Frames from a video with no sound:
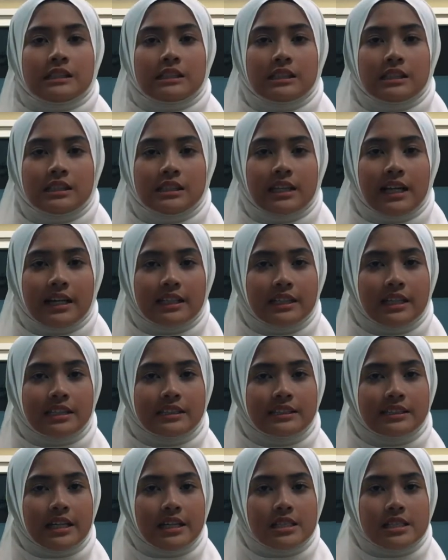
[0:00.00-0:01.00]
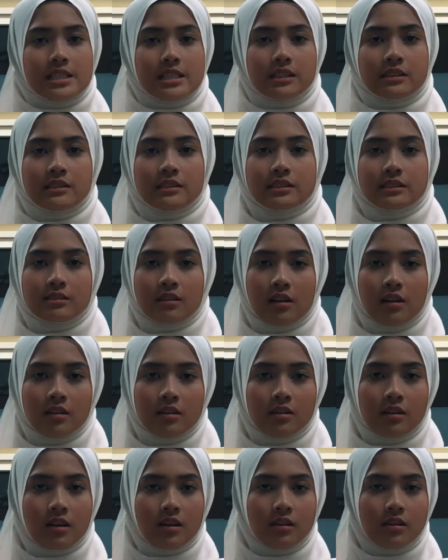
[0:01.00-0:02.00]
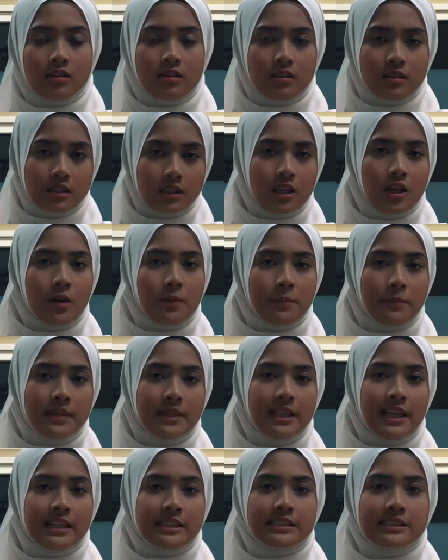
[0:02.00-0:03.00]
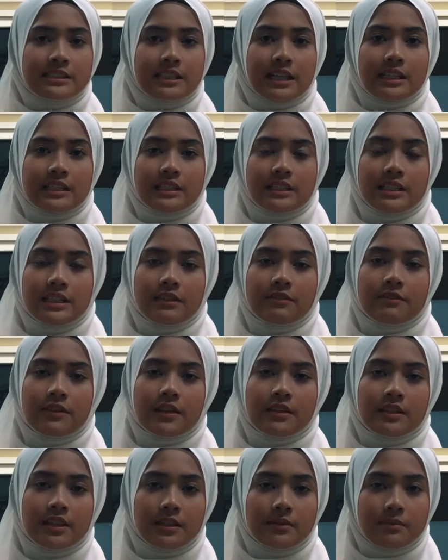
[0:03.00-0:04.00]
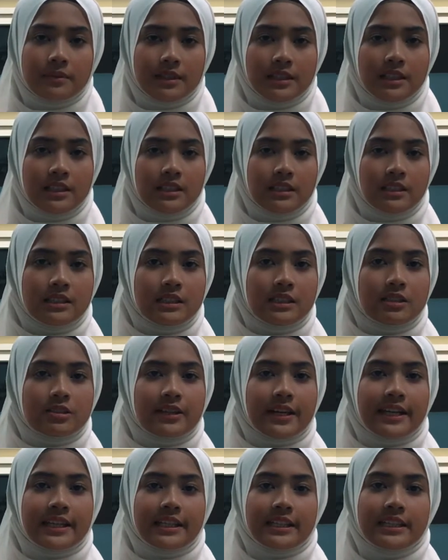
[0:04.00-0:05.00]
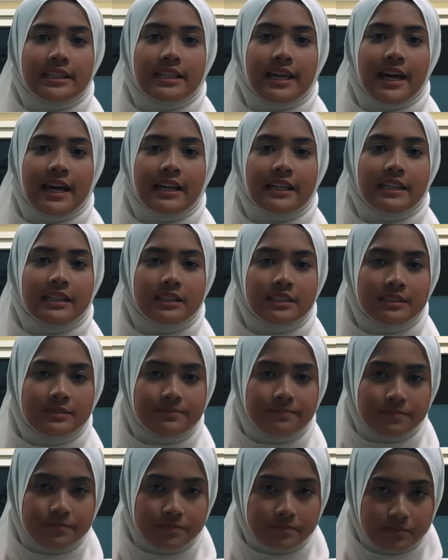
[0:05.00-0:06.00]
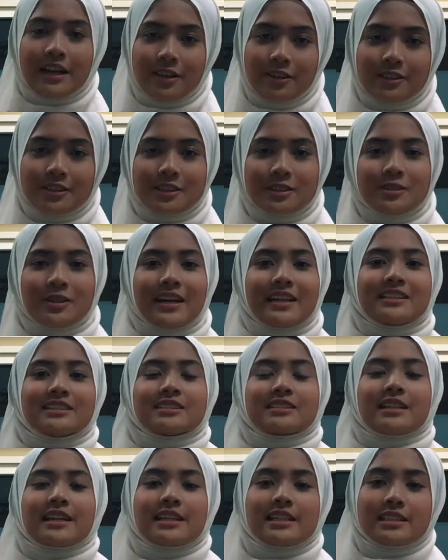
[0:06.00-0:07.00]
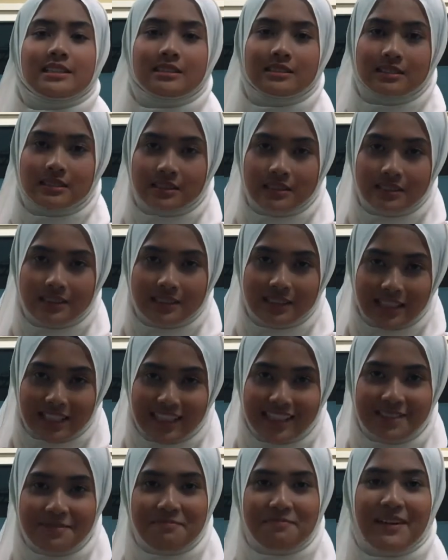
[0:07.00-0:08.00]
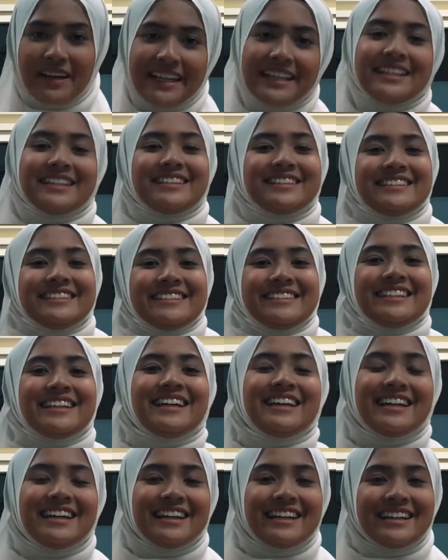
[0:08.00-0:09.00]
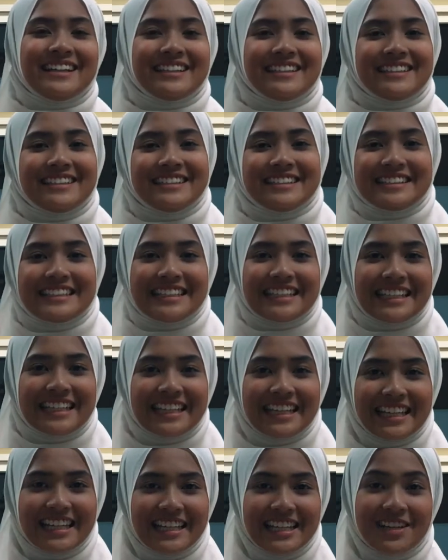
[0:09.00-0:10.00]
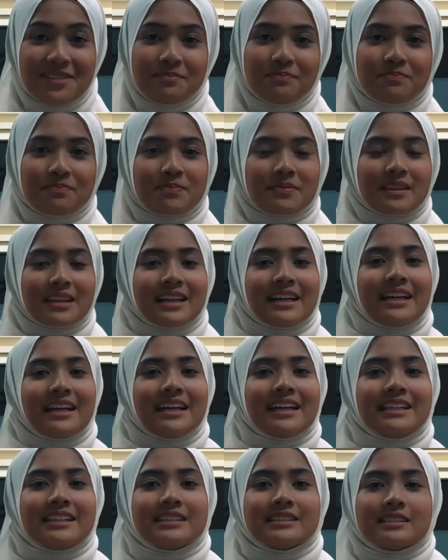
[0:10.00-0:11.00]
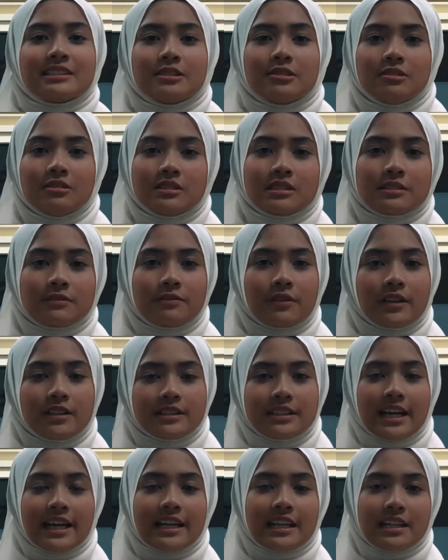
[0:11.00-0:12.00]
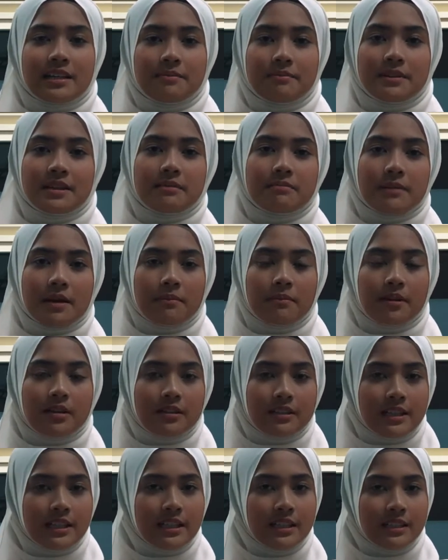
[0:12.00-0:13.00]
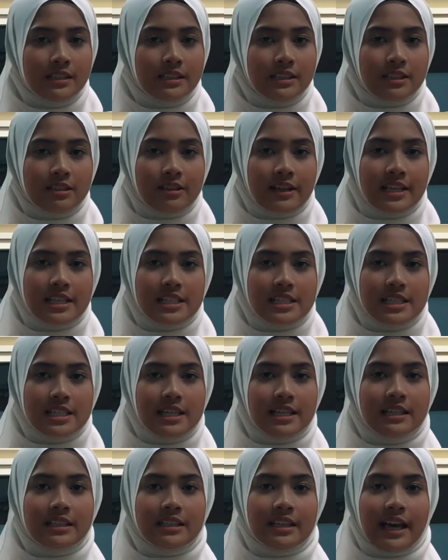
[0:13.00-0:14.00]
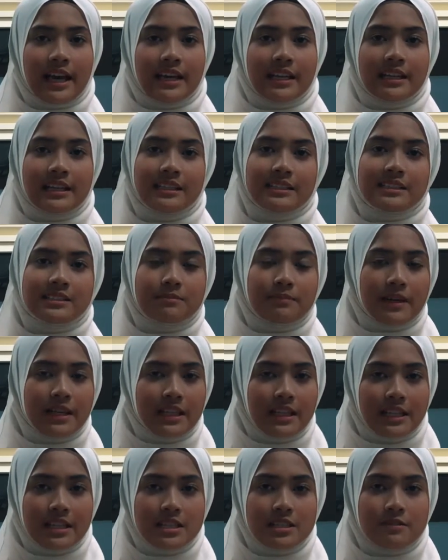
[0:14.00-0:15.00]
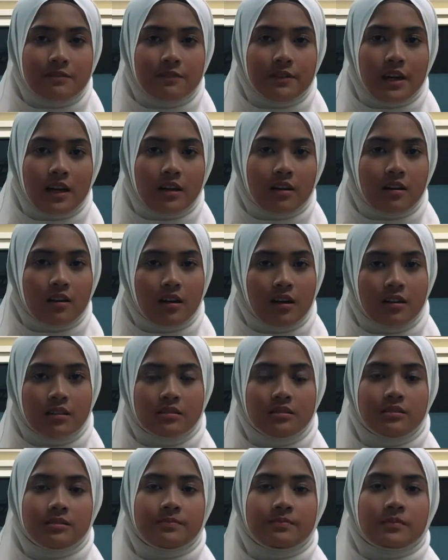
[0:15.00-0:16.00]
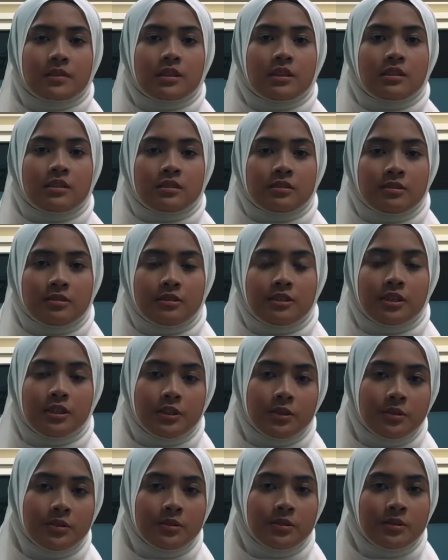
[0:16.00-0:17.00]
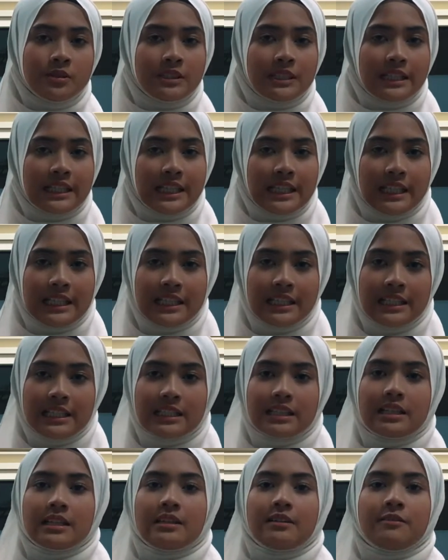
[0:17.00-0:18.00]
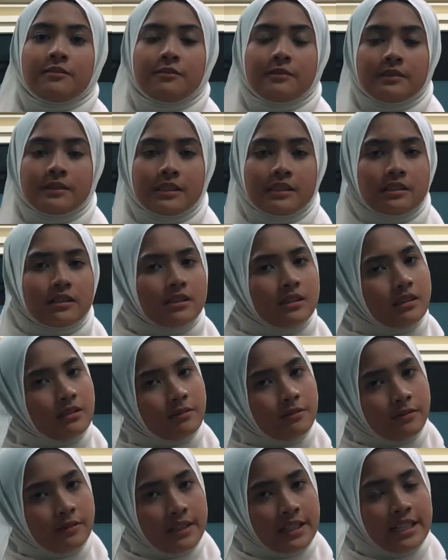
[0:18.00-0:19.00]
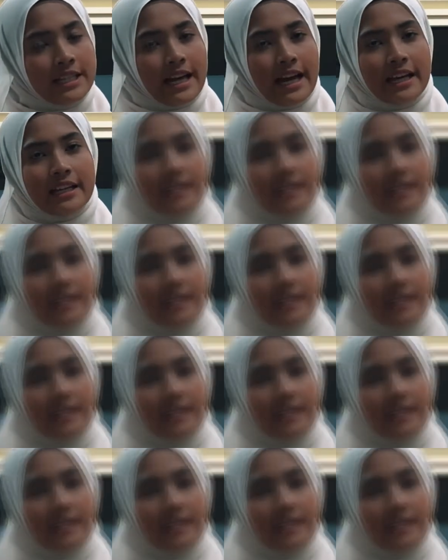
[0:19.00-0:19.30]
The data section stores global and static variables allocated and prior to executing main. The heap is used for dynamic memory allocation and is managed via call to new, delete, free, and